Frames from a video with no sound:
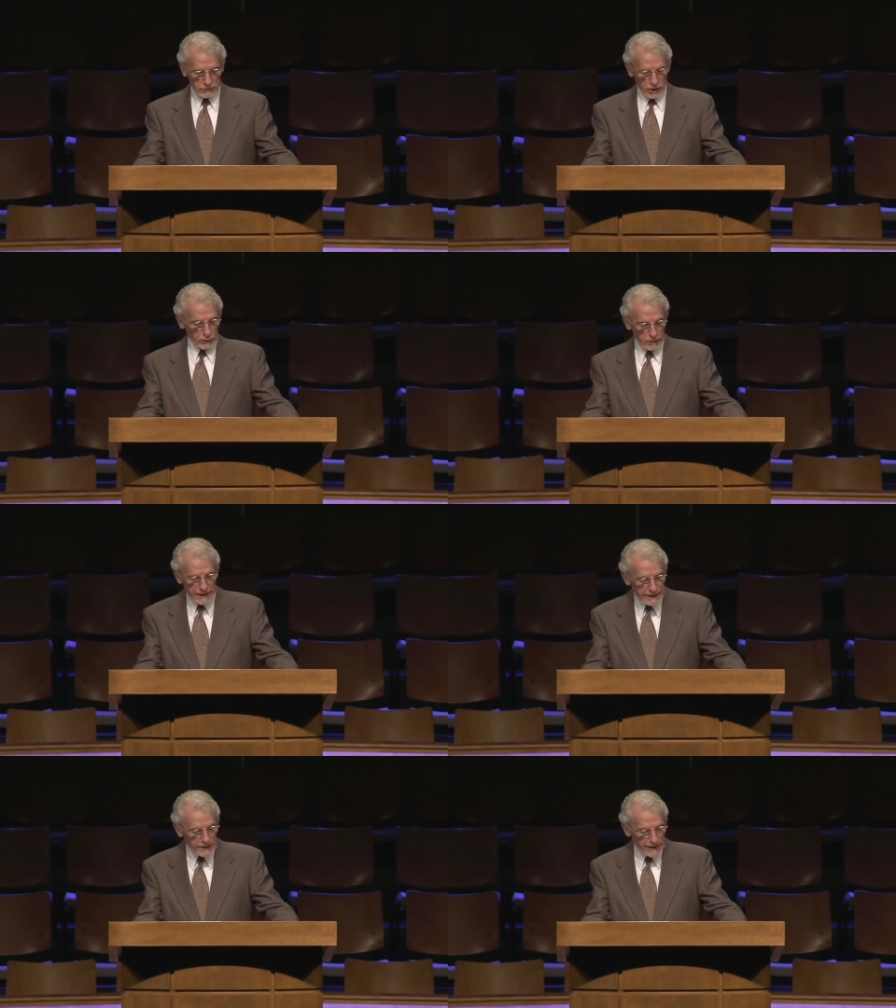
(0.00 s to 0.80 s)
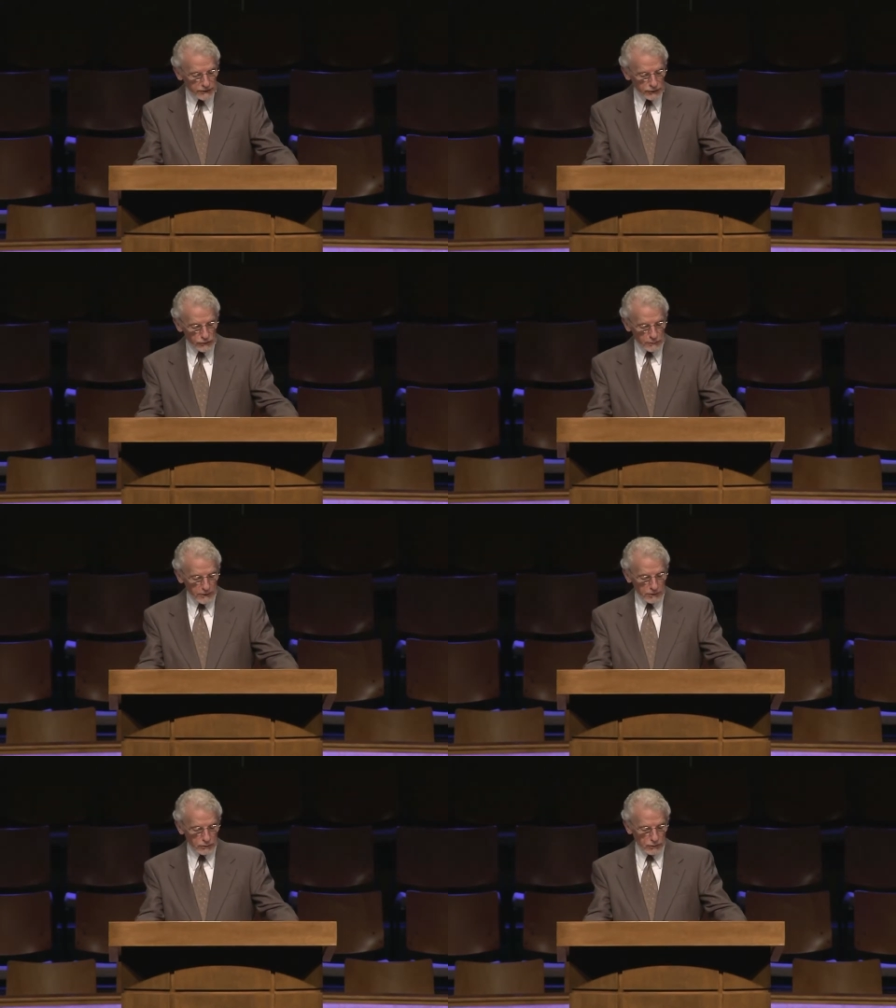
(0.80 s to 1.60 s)
Don't neglect your
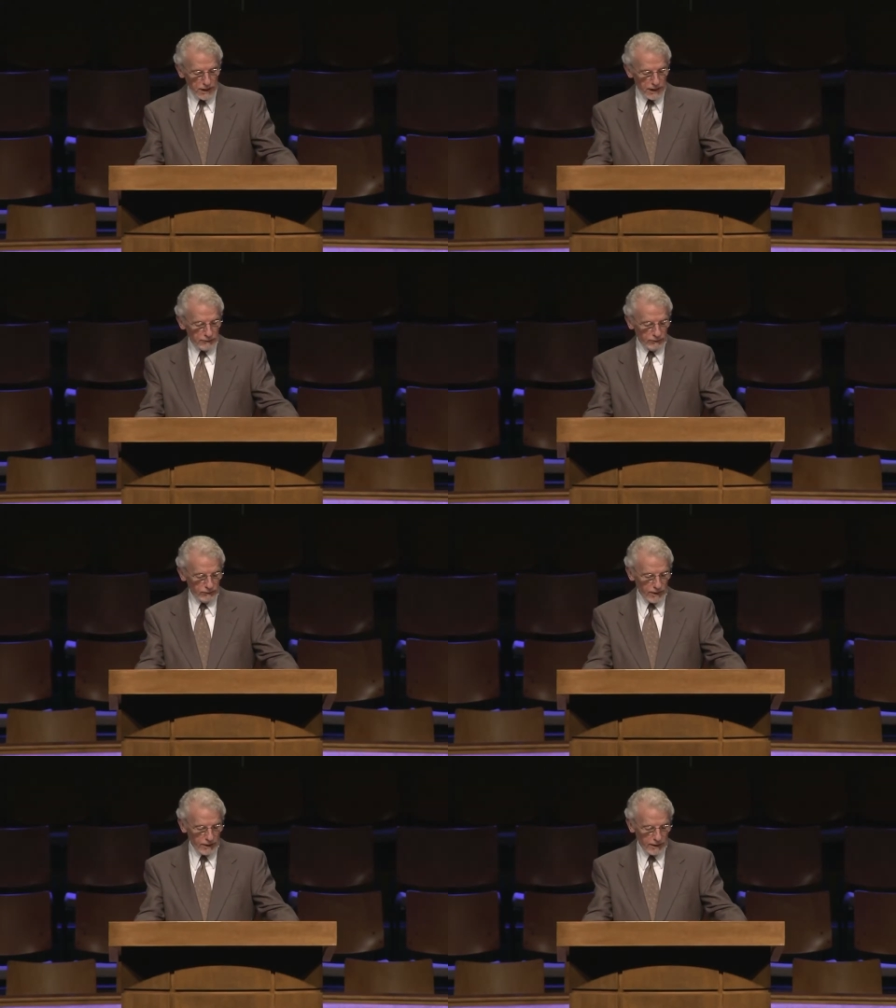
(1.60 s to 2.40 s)
spiritual gift.